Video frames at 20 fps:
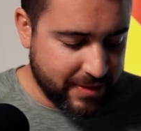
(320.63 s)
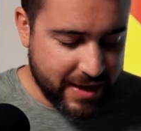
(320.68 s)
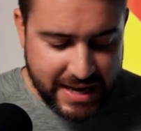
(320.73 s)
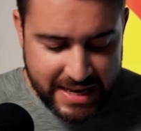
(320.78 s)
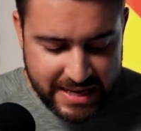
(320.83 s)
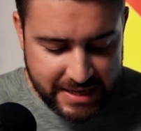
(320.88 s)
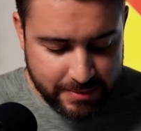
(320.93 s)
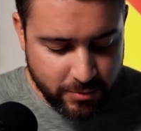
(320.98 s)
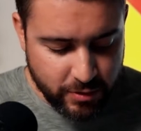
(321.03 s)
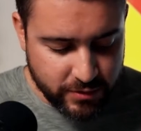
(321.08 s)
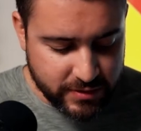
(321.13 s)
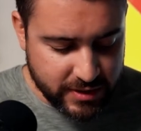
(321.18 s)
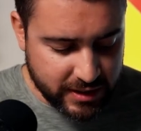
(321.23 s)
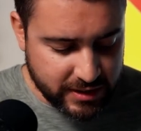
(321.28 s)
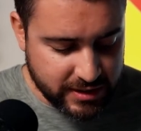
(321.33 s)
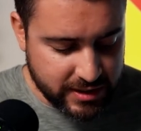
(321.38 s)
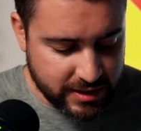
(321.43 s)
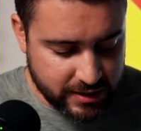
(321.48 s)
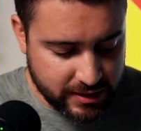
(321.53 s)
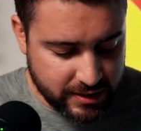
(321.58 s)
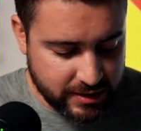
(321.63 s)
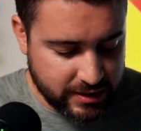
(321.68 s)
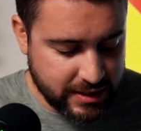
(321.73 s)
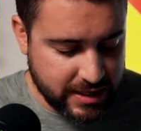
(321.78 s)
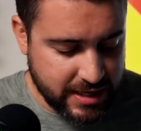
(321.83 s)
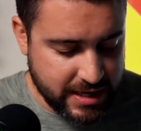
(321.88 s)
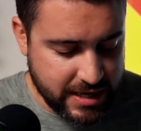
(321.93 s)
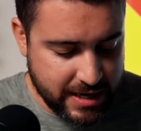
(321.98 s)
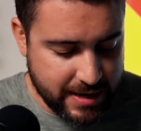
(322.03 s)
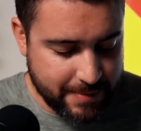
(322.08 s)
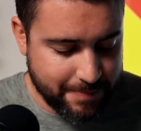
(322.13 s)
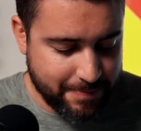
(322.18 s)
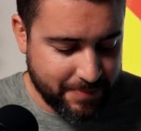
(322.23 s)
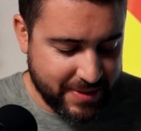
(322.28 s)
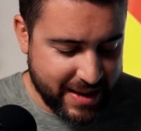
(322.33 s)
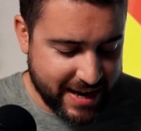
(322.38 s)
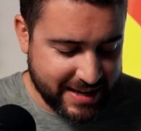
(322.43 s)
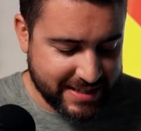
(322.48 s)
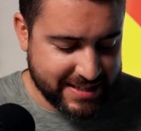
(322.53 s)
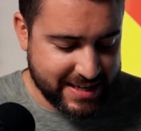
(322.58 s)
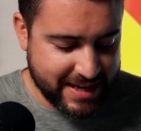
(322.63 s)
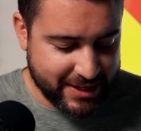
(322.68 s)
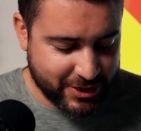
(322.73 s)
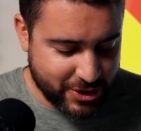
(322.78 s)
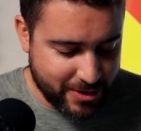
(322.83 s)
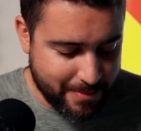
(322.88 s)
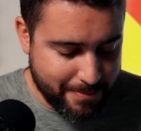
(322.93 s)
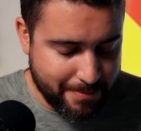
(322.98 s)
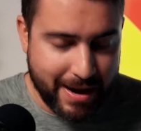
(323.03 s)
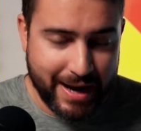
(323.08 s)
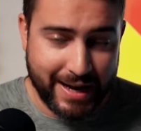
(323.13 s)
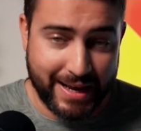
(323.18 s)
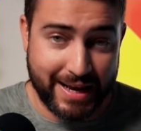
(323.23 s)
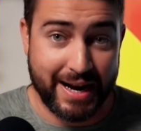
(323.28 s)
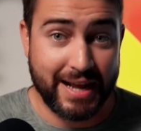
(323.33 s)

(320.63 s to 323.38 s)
Then he moves on to the next section, money.